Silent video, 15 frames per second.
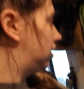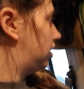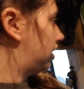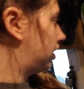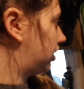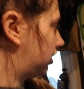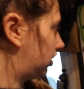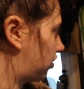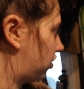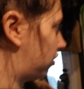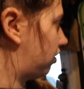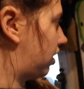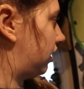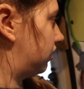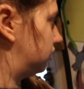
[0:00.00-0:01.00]
I'm gonna go
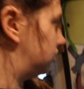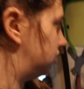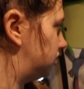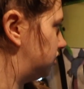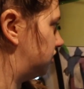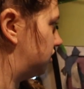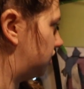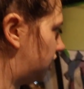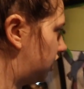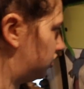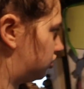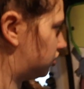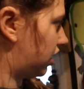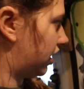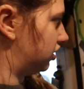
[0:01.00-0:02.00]
around and
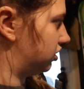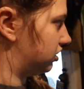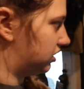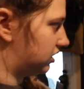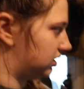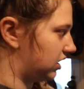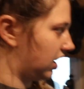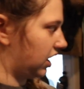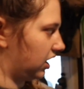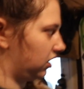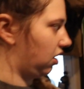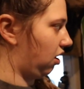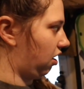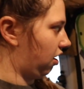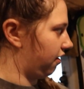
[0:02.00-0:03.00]
try and just sand
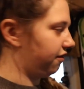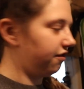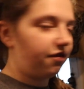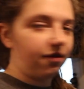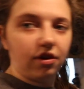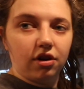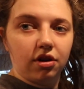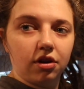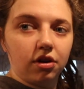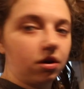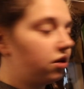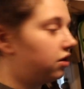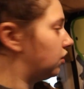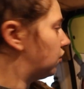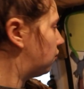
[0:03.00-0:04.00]
off
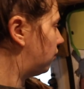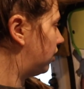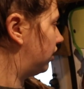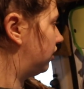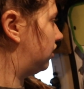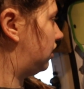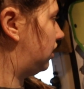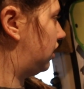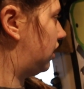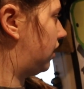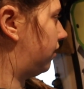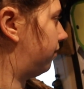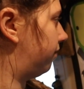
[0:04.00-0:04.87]
where the